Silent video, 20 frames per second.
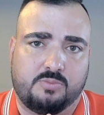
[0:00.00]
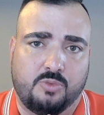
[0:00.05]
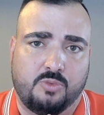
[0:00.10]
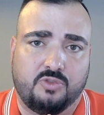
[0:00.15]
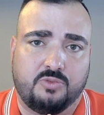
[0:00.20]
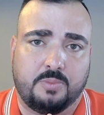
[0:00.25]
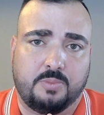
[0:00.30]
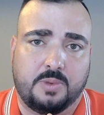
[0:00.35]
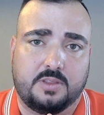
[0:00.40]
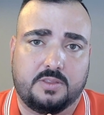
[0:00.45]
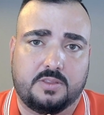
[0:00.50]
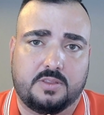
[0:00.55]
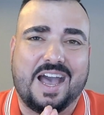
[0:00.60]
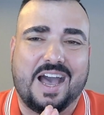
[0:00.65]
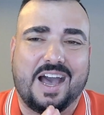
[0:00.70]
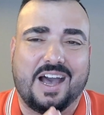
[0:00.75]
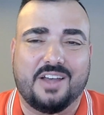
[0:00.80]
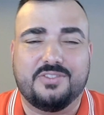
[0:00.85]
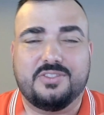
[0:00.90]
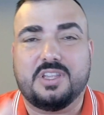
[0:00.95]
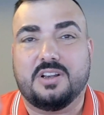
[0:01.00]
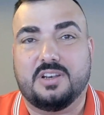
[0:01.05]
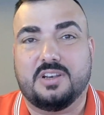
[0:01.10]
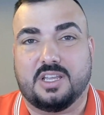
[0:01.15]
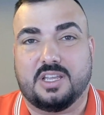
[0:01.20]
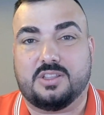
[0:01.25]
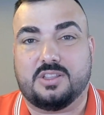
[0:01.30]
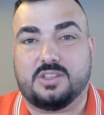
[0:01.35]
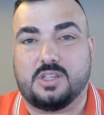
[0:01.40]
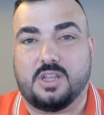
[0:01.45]
movement. Until
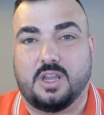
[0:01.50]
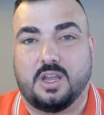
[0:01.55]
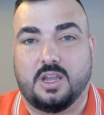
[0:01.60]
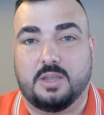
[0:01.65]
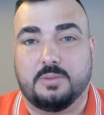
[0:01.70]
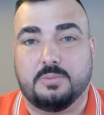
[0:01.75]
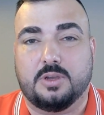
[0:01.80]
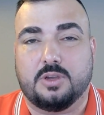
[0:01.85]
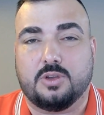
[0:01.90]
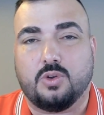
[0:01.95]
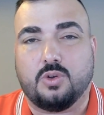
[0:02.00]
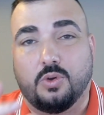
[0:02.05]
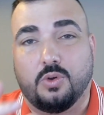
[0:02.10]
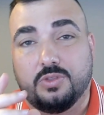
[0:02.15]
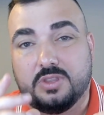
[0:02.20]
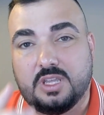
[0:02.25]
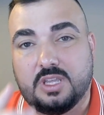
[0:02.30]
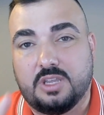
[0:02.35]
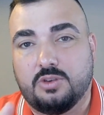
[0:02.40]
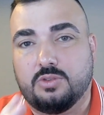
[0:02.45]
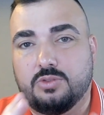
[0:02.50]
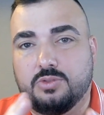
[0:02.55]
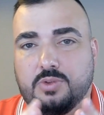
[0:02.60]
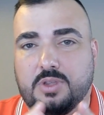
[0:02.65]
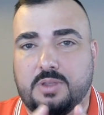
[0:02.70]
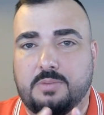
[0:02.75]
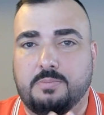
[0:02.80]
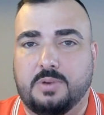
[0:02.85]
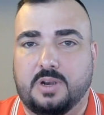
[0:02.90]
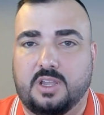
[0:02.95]
next time, Continue to
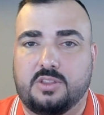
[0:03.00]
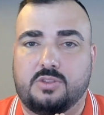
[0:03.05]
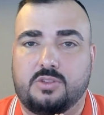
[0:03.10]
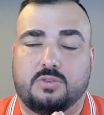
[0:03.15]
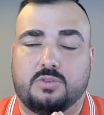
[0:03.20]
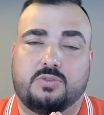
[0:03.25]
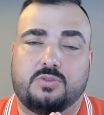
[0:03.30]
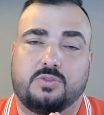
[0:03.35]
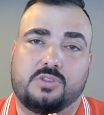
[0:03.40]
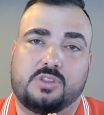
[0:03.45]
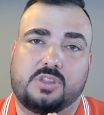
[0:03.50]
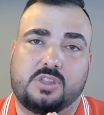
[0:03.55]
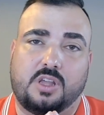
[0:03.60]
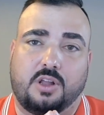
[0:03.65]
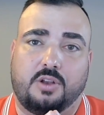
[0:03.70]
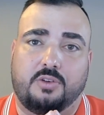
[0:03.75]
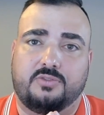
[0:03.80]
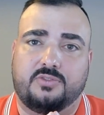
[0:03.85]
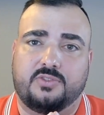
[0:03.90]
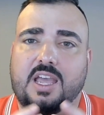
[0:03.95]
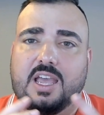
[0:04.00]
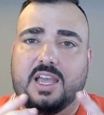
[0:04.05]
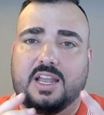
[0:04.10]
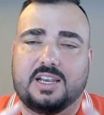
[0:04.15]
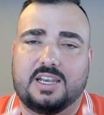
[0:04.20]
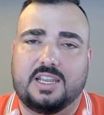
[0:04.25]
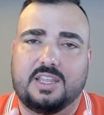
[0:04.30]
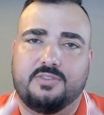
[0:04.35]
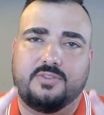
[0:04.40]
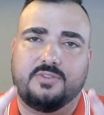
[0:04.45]
embrace your true self and
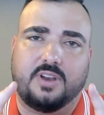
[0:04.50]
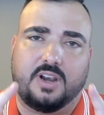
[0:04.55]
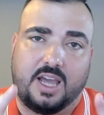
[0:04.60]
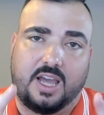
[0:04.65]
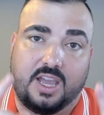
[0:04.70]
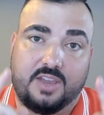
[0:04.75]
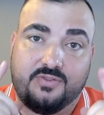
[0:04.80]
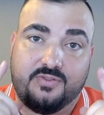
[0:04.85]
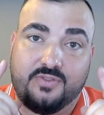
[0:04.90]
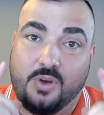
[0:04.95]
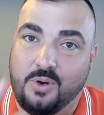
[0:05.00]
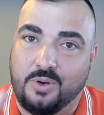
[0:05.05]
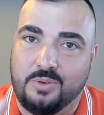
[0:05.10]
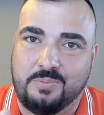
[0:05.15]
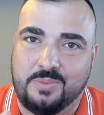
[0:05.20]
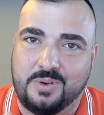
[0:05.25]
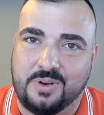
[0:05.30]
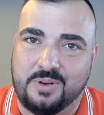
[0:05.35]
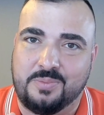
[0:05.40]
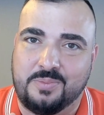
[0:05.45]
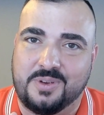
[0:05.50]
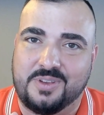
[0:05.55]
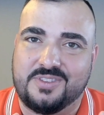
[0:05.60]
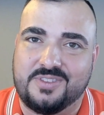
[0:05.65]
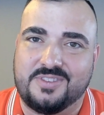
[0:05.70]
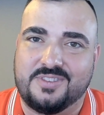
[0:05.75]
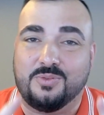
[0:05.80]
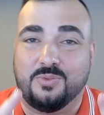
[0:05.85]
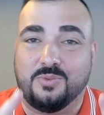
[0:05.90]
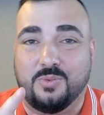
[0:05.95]
live a life on
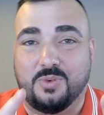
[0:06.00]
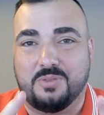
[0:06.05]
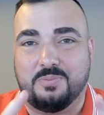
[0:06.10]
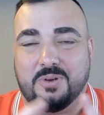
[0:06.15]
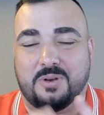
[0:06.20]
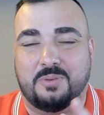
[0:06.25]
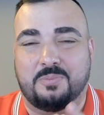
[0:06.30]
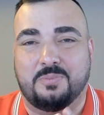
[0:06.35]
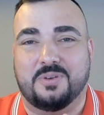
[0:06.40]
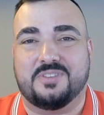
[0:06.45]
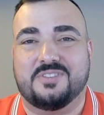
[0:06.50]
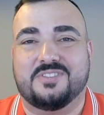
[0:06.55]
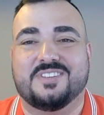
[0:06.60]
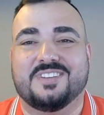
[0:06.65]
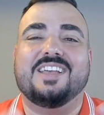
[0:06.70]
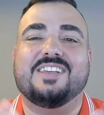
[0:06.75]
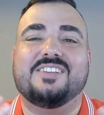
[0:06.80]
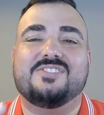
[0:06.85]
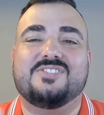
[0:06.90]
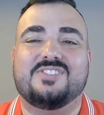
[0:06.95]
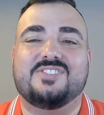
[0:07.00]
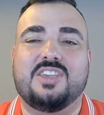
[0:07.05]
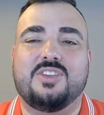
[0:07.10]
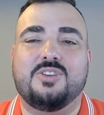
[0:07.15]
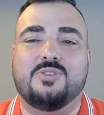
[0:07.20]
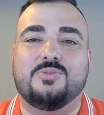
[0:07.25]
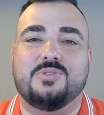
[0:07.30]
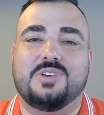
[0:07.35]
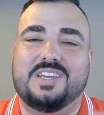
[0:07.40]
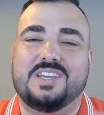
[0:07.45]
purpose, with purpose. See
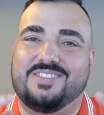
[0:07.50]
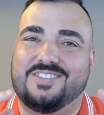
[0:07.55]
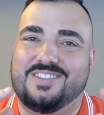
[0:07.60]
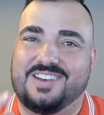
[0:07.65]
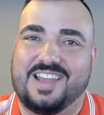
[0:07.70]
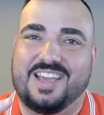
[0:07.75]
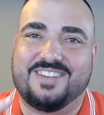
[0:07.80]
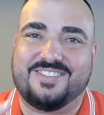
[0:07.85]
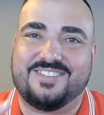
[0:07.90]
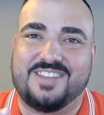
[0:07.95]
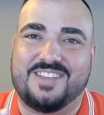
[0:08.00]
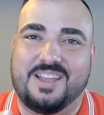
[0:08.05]
you in the next